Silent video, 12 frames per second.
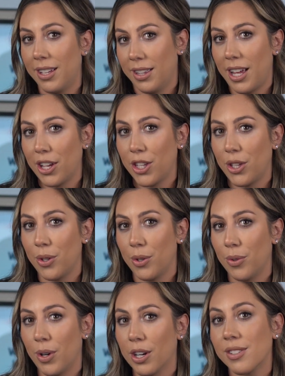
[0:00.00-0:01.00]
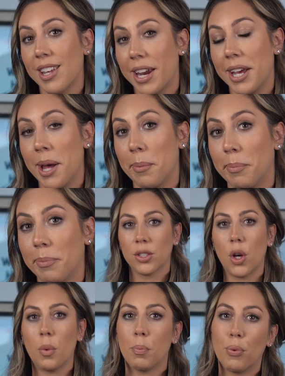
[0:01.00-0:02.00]
that you are setting up.
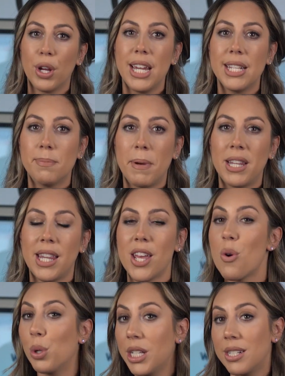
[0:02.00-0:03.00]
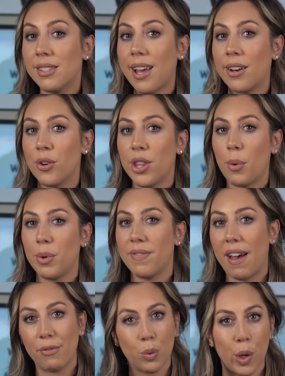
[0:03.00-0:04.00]
So Bree has been the only designer that we've
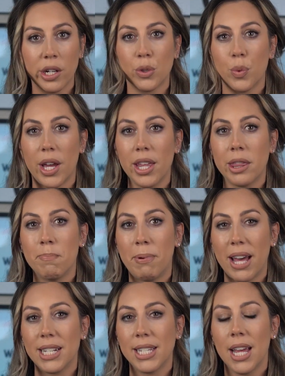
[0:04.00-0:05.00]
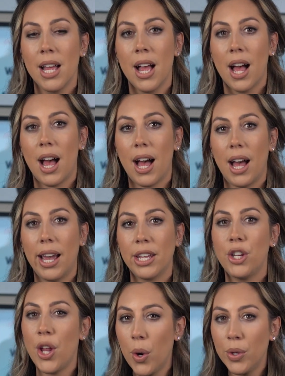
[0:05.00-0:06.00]
ever worked with, but I
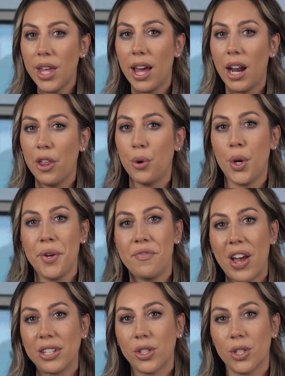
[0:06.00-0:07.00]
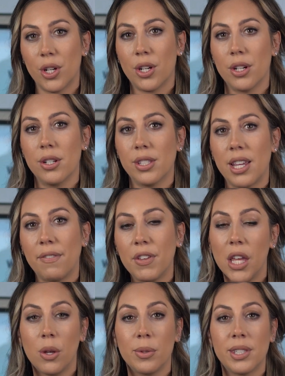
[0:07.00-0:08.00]
know that other investors have
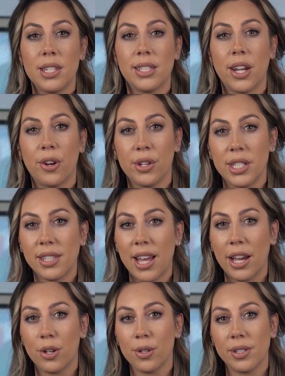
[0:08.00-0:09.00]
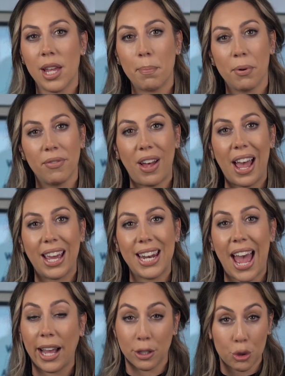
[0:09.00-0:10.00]
used interior designers that
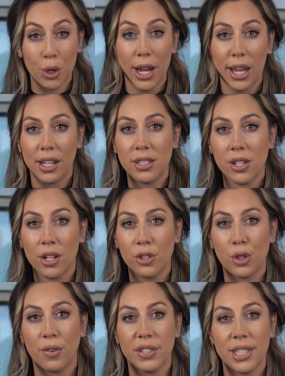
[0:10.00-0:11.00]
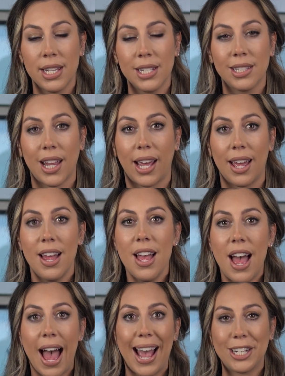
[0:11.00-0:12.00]
provide extra hands-on services, like
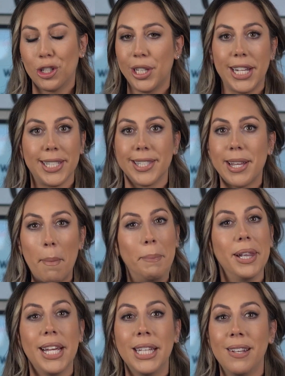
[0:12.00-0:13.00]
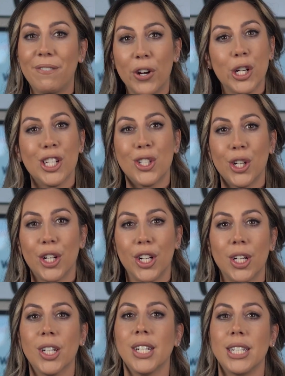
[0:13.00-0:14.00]
actually assembling the
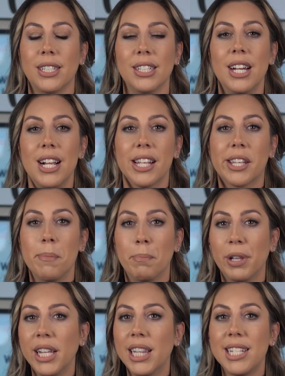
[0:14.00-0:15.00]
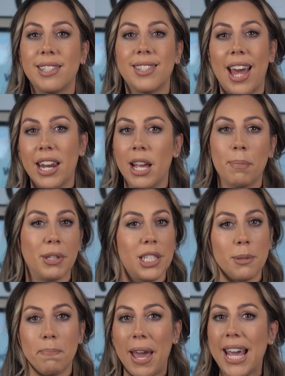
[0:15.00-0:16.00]
furniture and completely setting up the
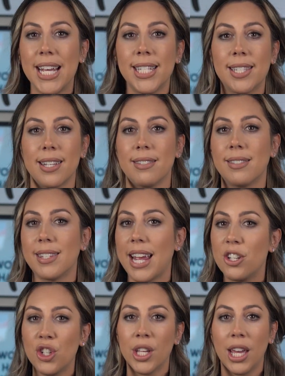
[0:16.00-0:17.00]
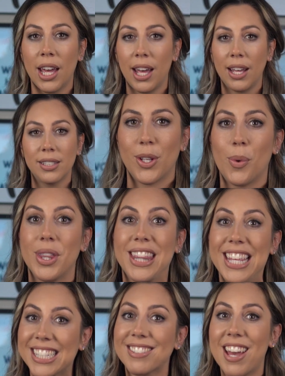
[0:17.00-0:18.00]
space and staging it. So
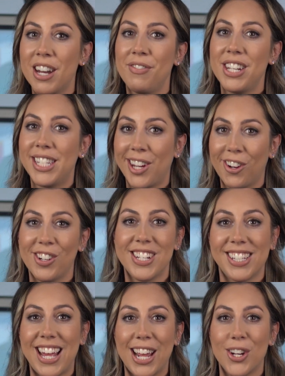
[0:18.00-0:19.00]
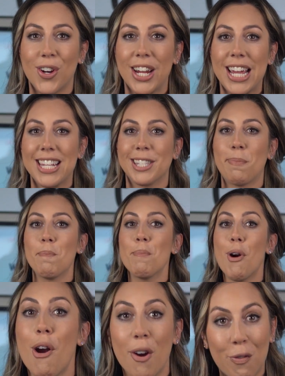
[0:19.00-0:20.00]
this kind of interior designer is
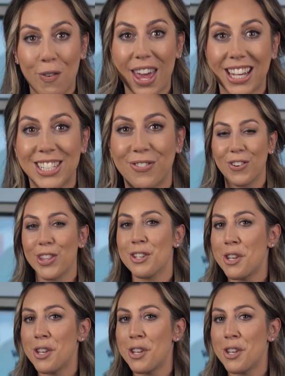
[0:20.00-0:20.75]
perfect for the